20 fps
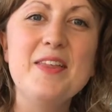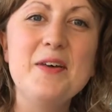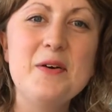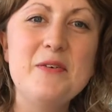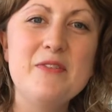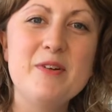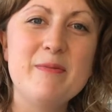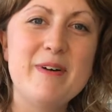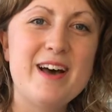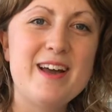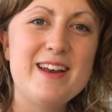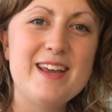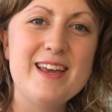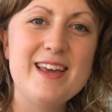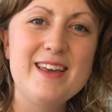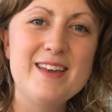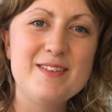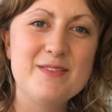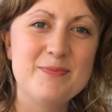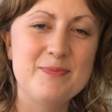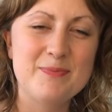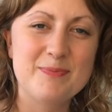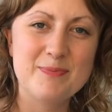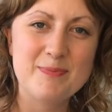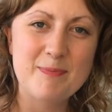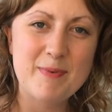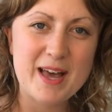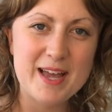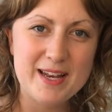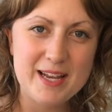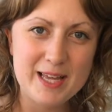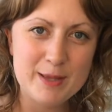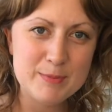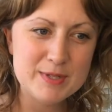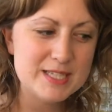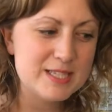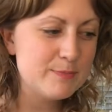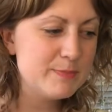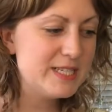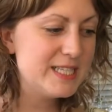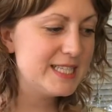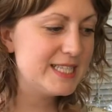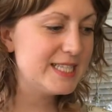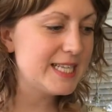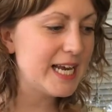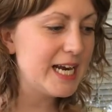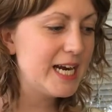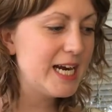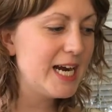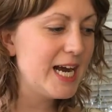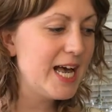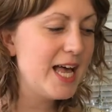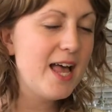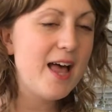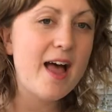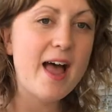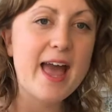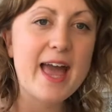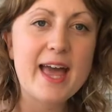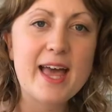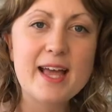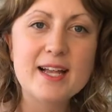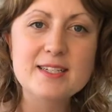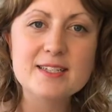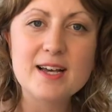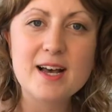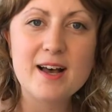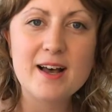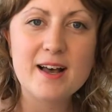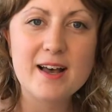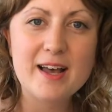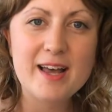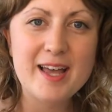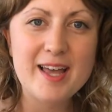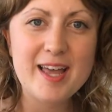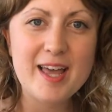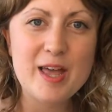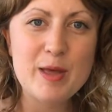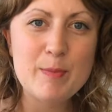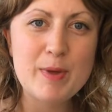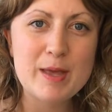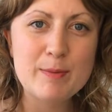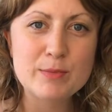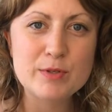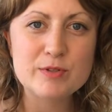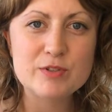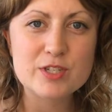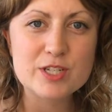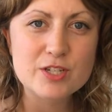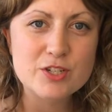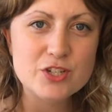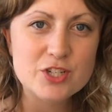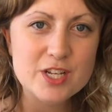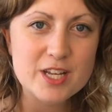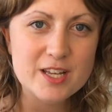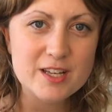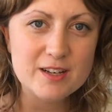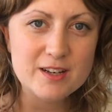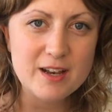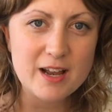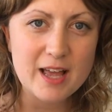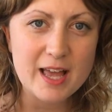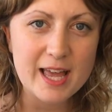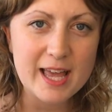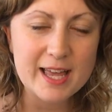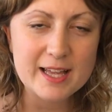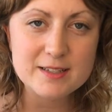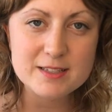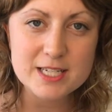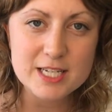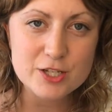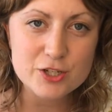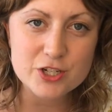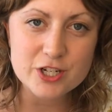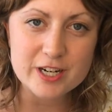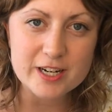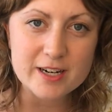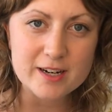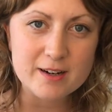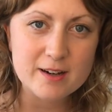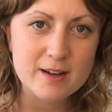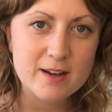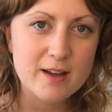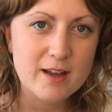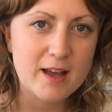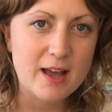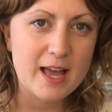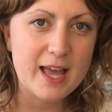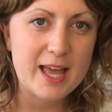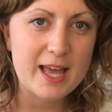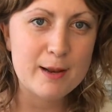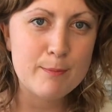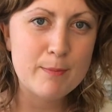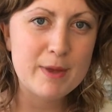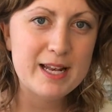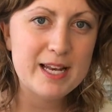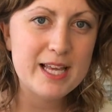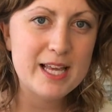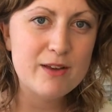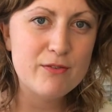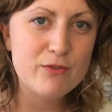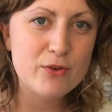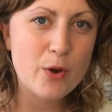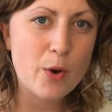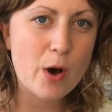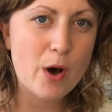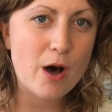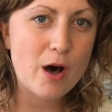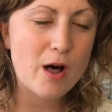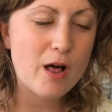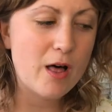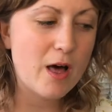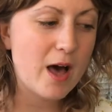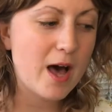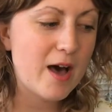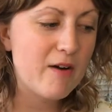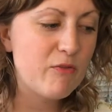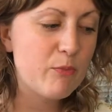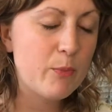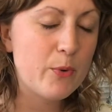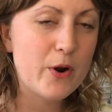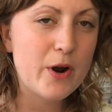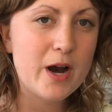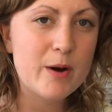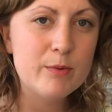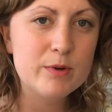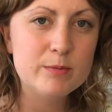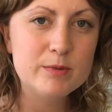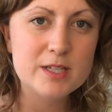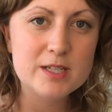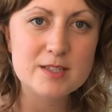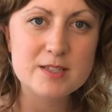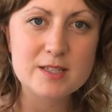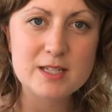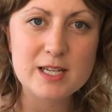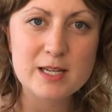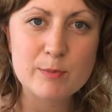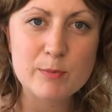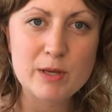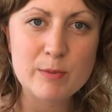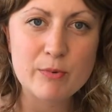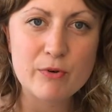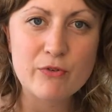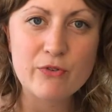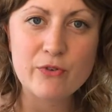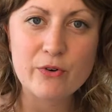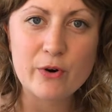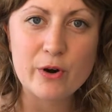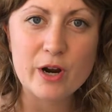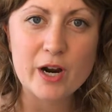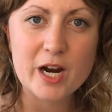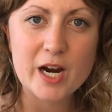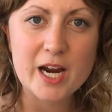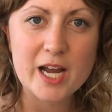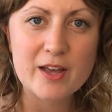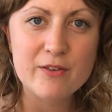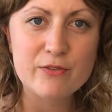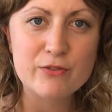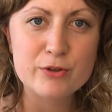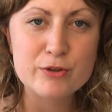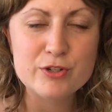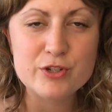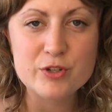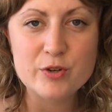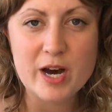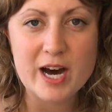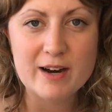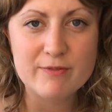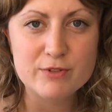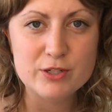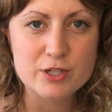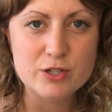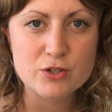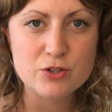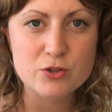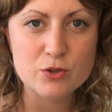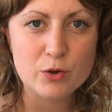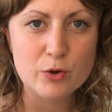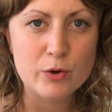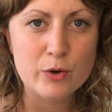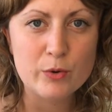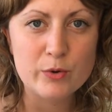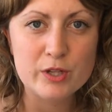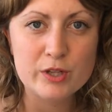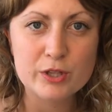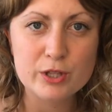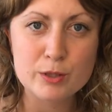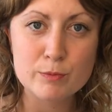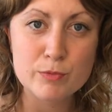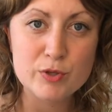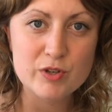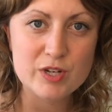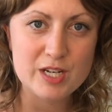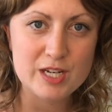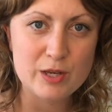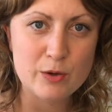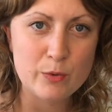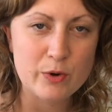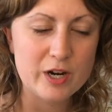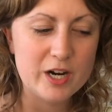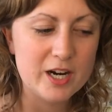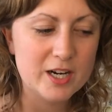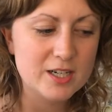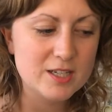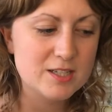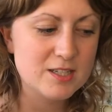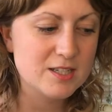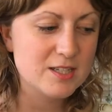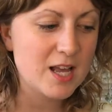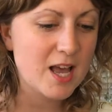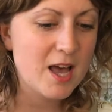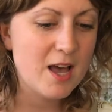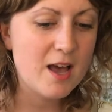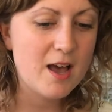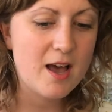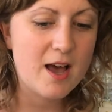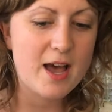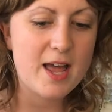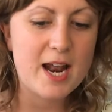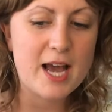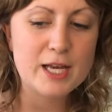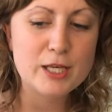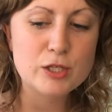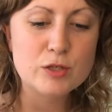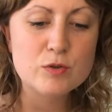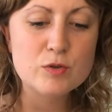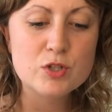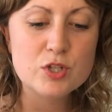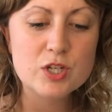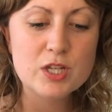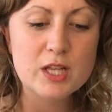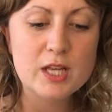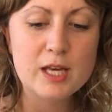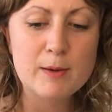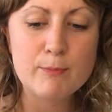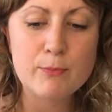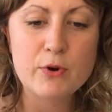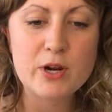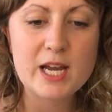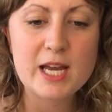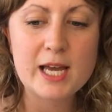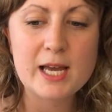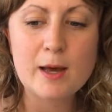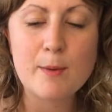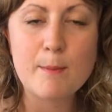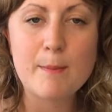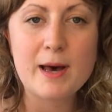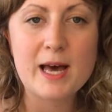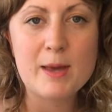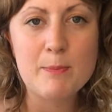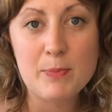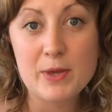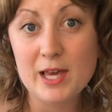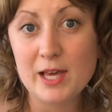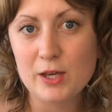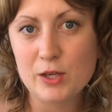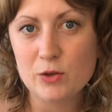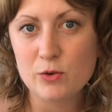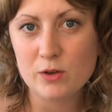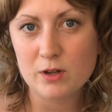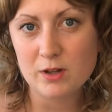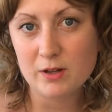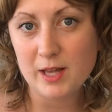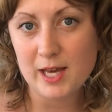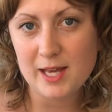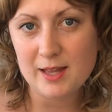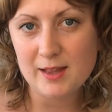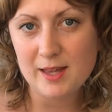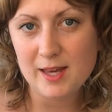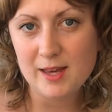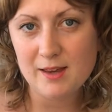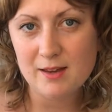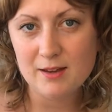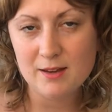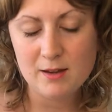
everybody. My name is Miss Sarah and I am a musician and teacher, and many of you all have probably seen me before if you do after school with Community Works, and I usually bring my pink ukulele,